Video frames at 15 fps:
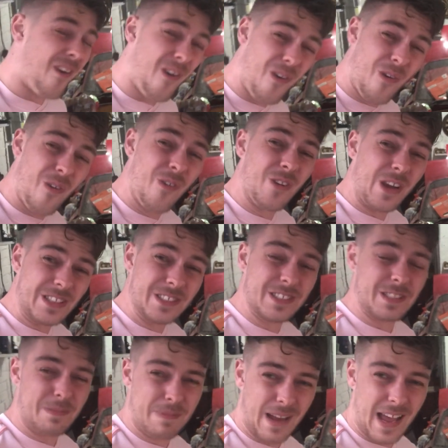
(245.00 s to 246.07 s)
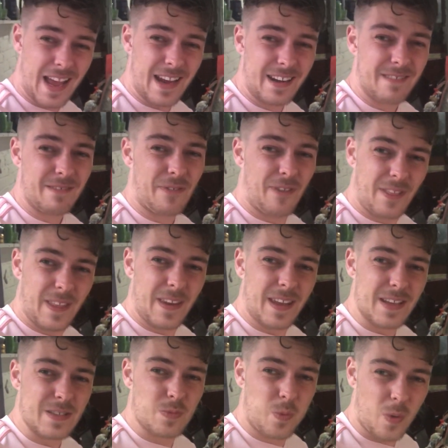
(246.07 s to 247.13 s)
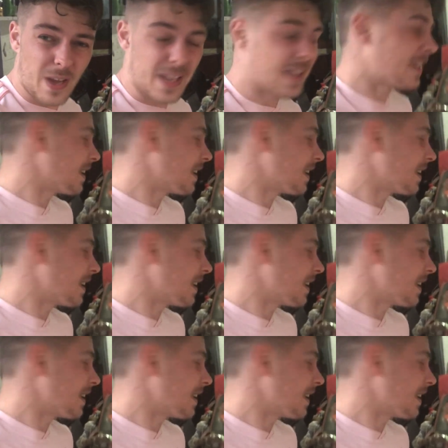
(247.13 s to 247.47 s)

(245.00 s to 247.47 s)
All goes to plan. Within the next week,